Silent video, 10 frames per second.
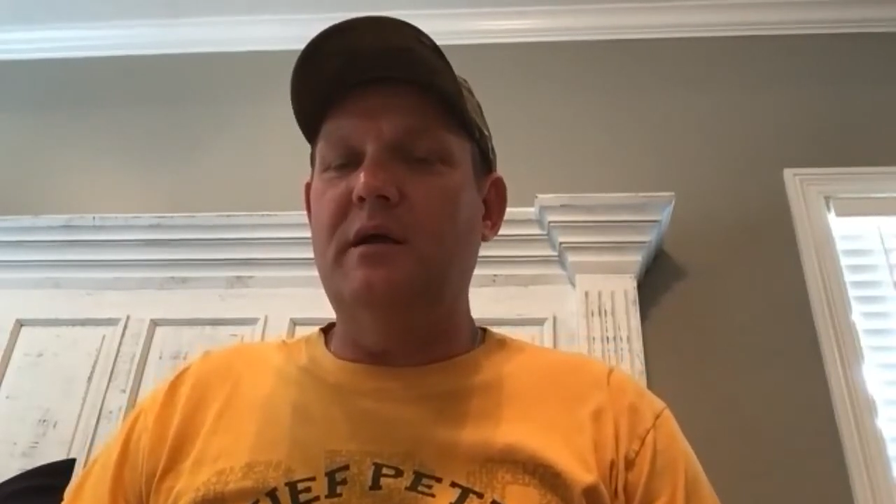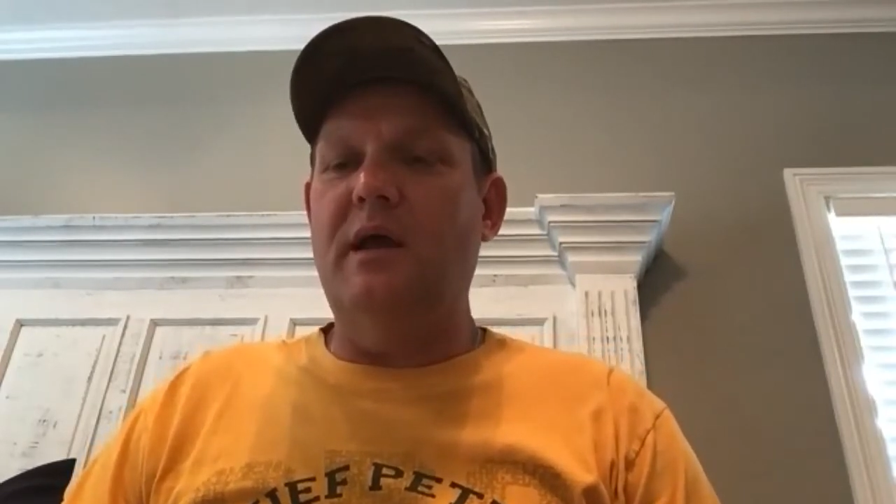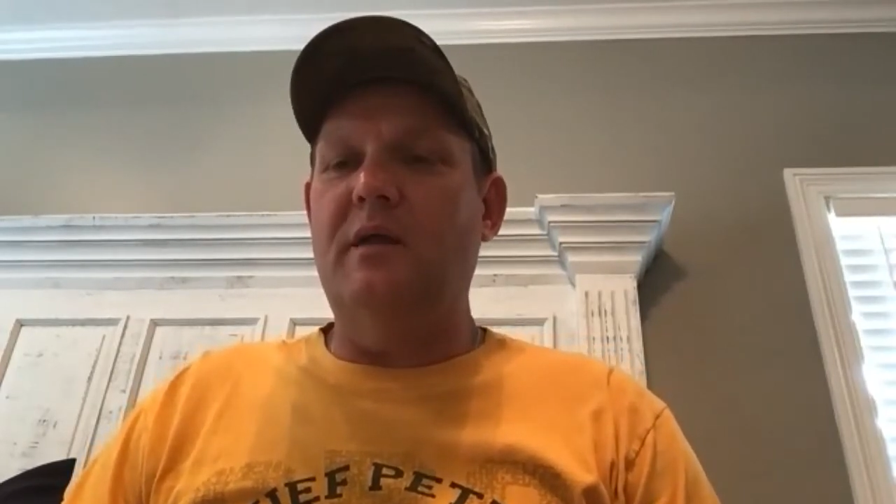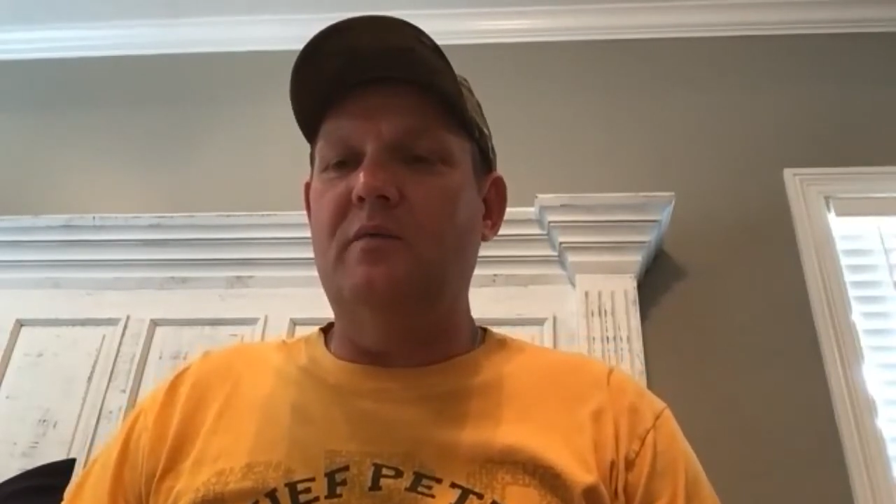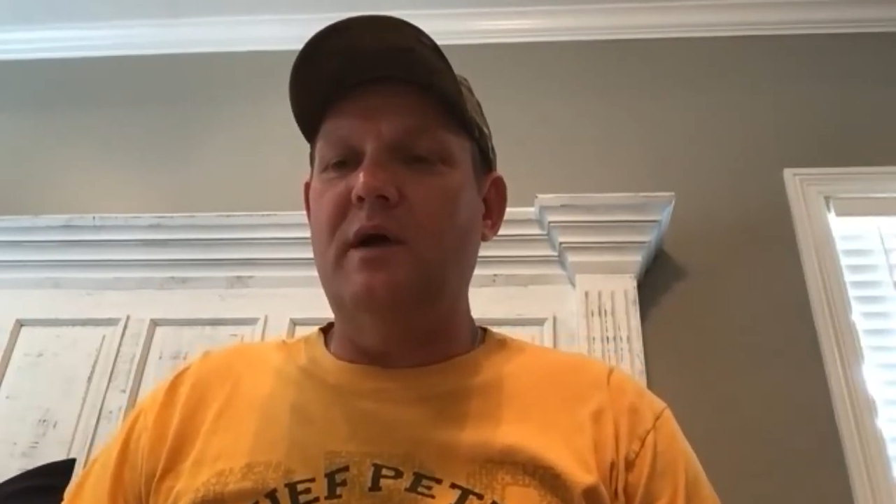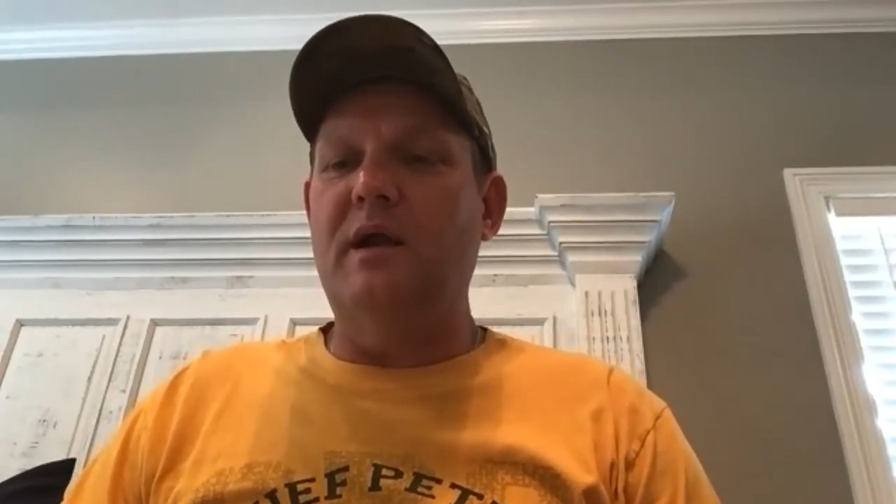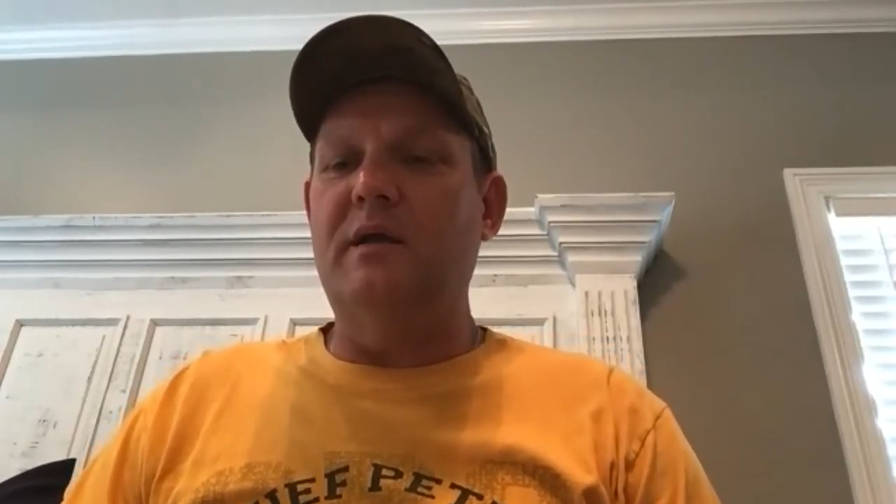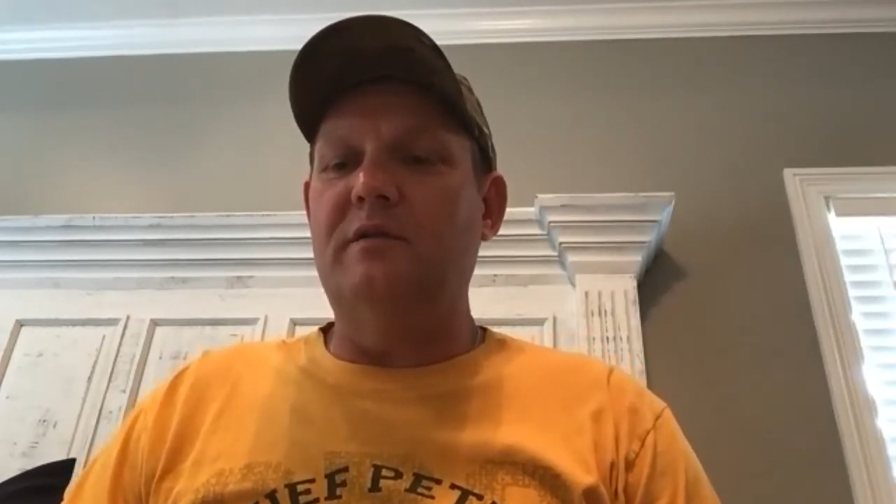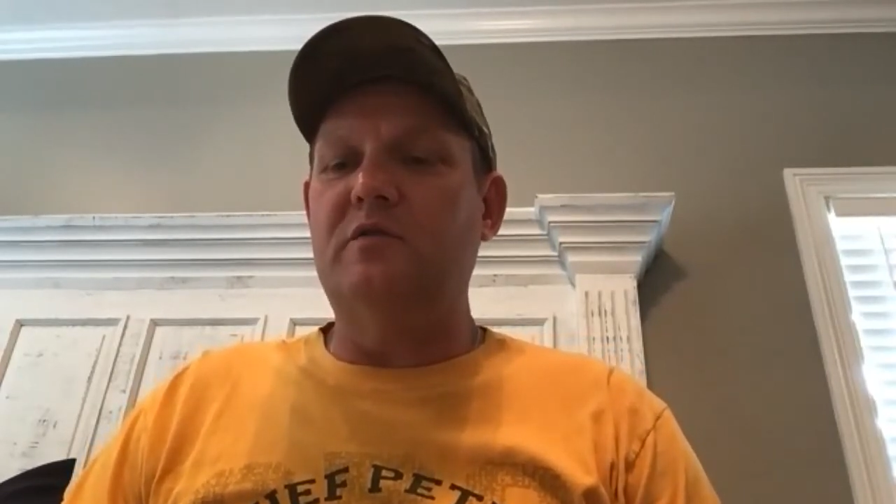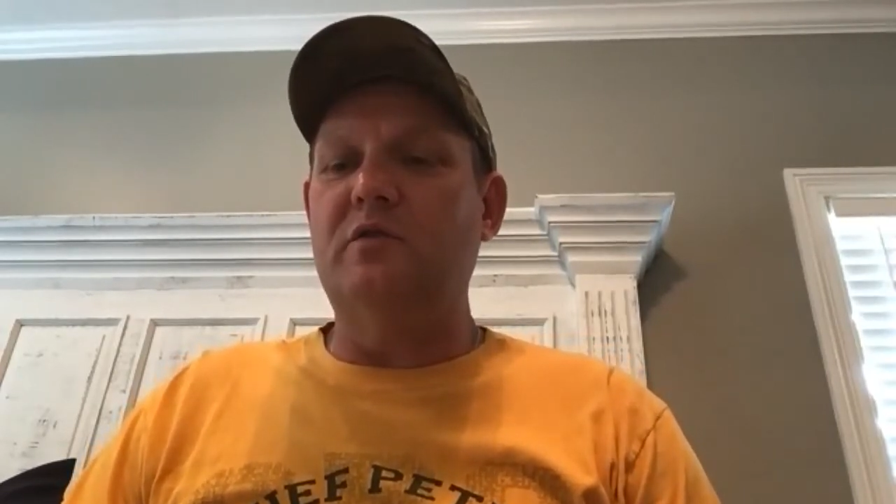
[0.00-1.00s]
and
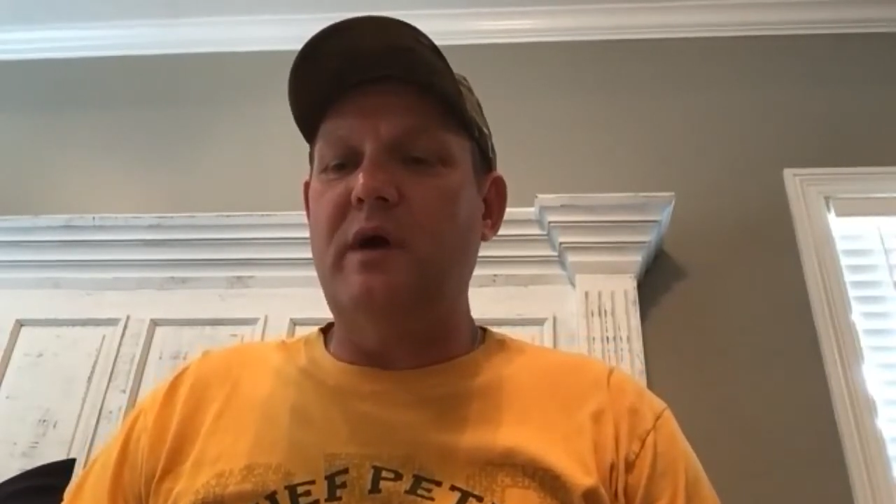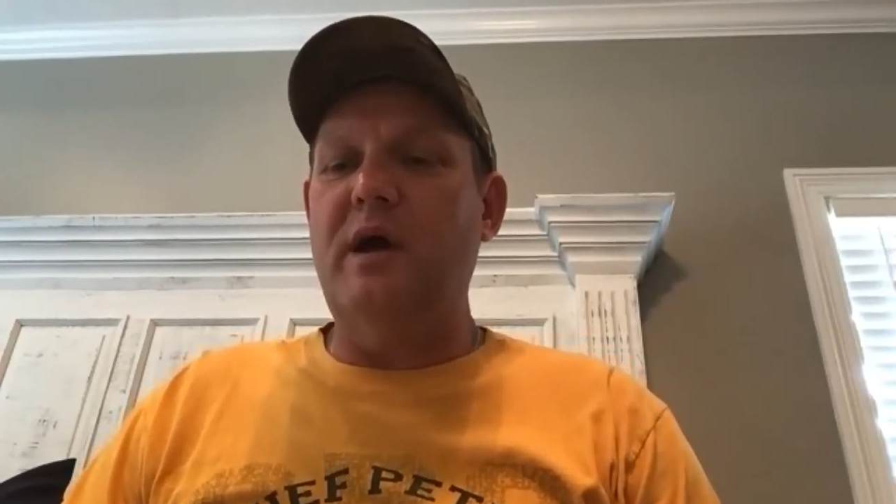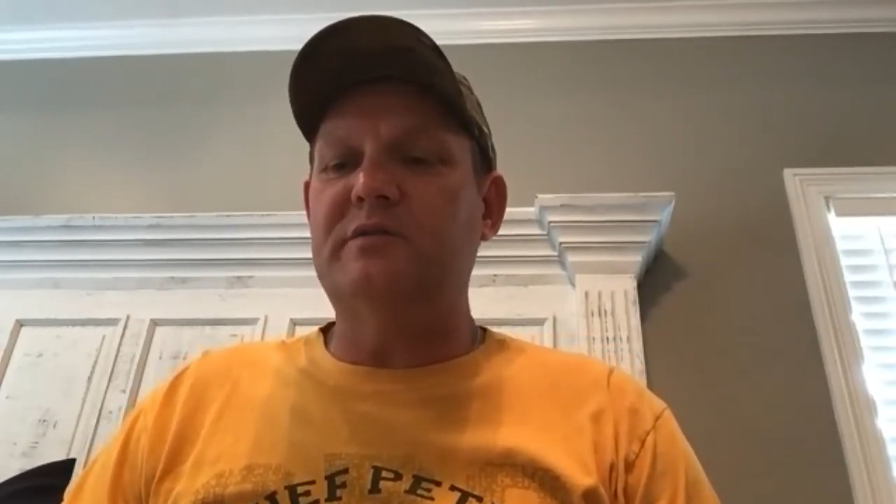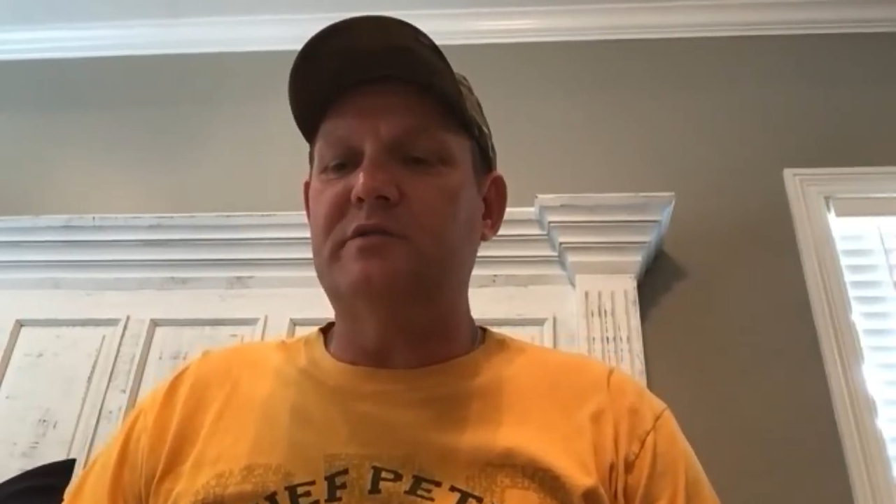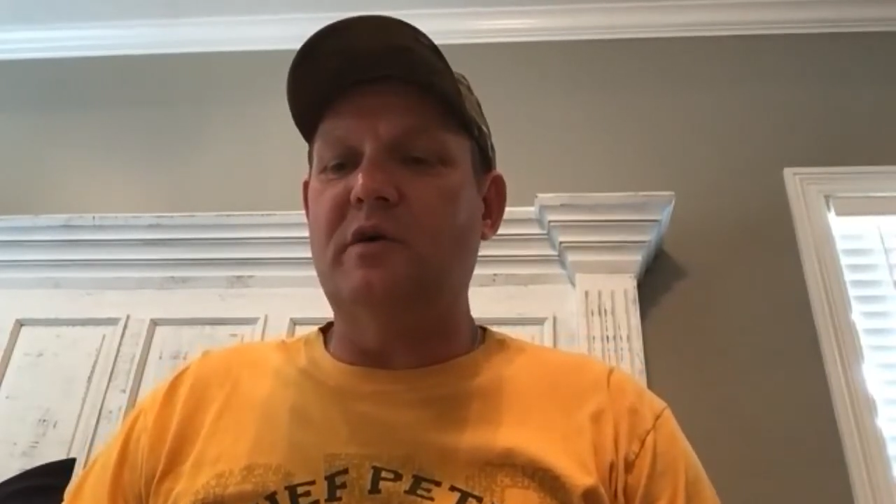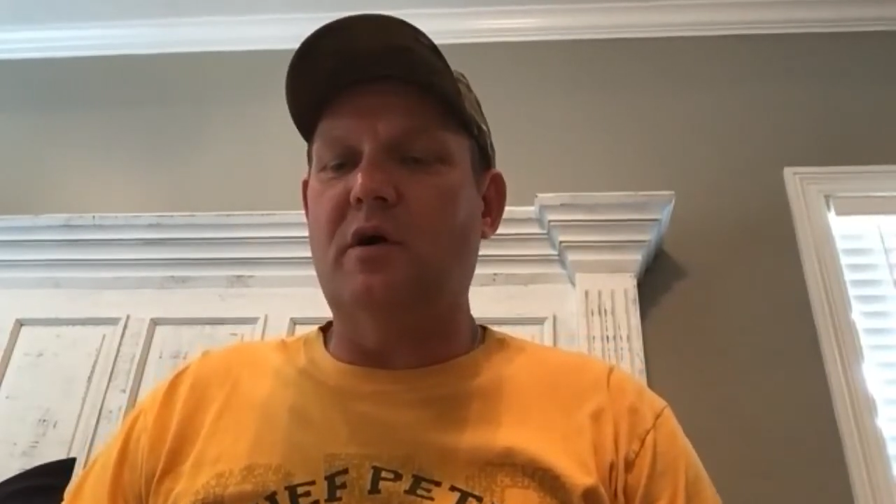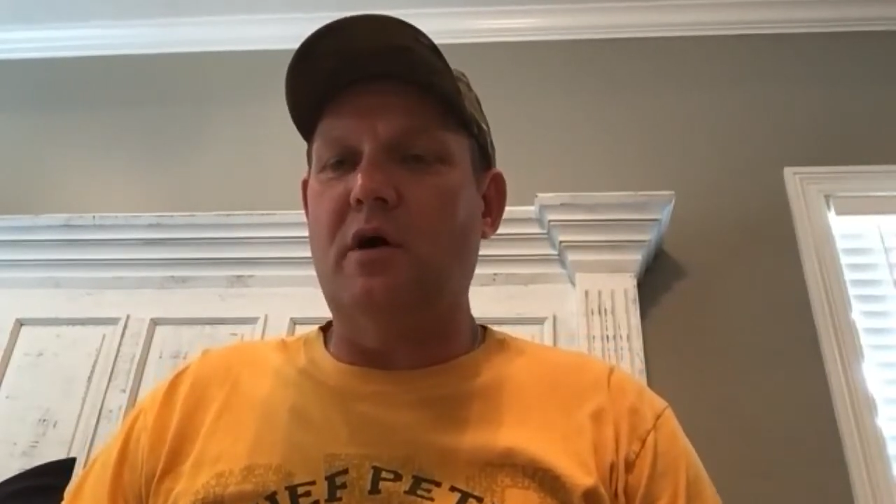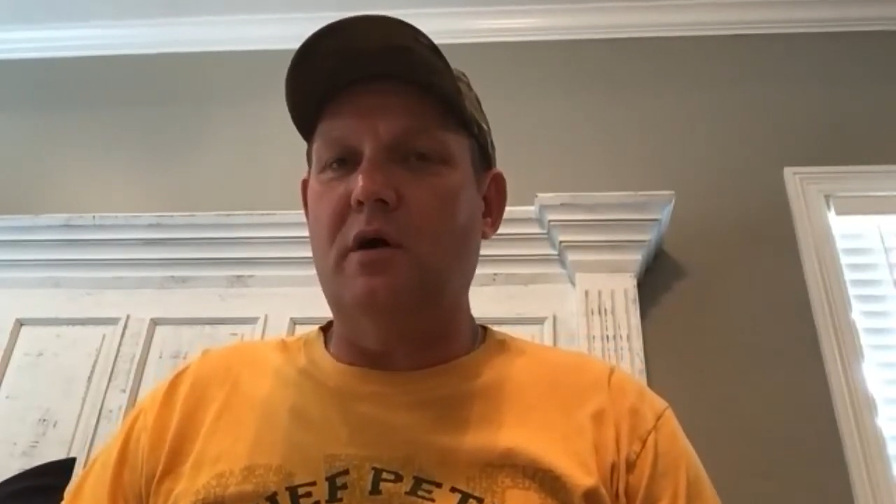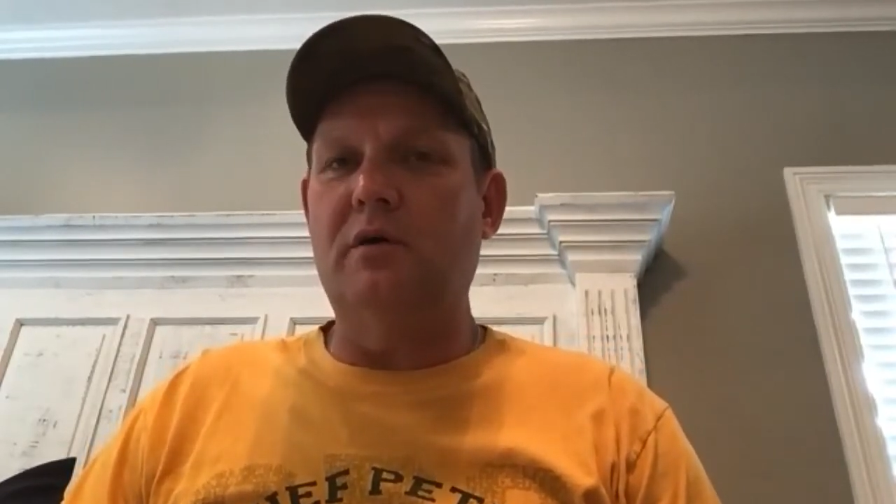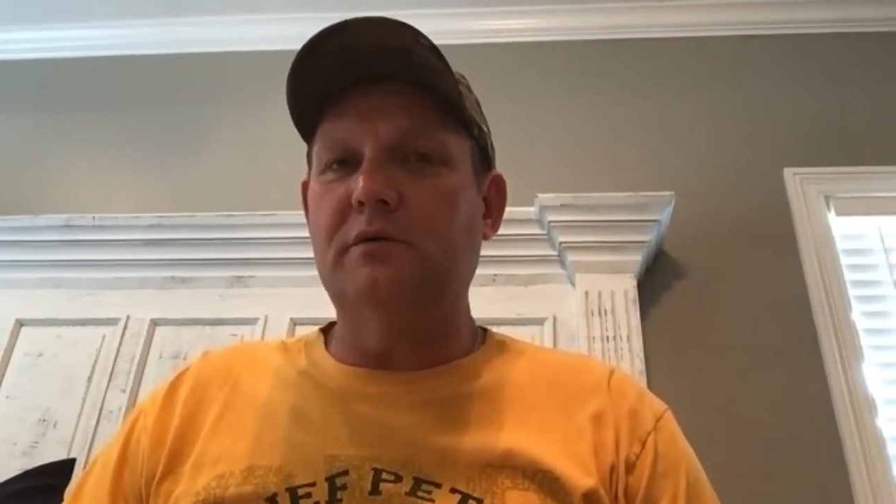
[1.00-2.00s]
ready to answer the
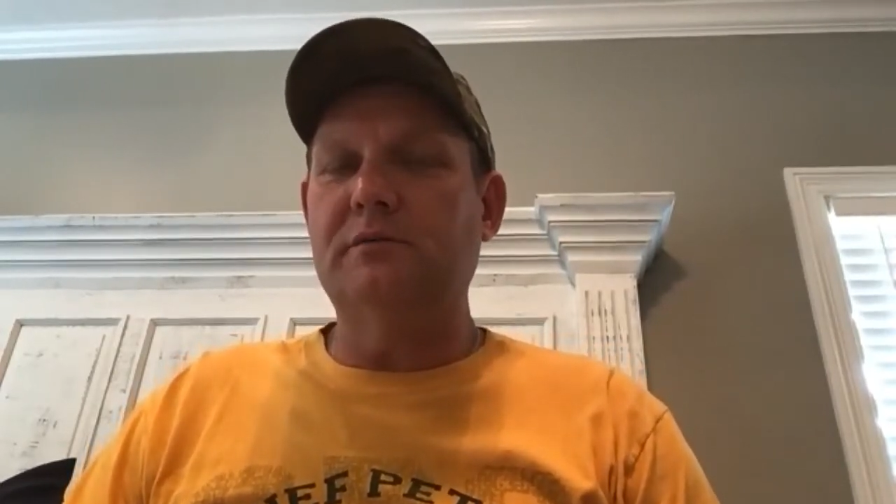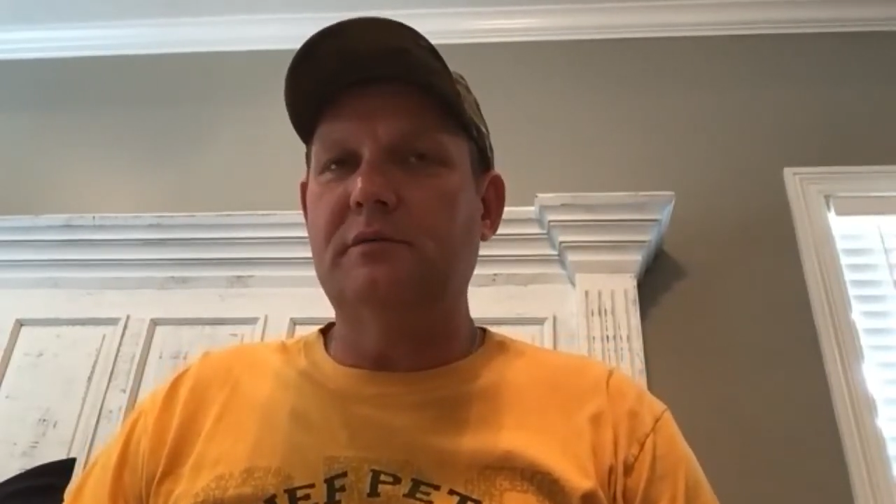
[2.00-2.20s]
call.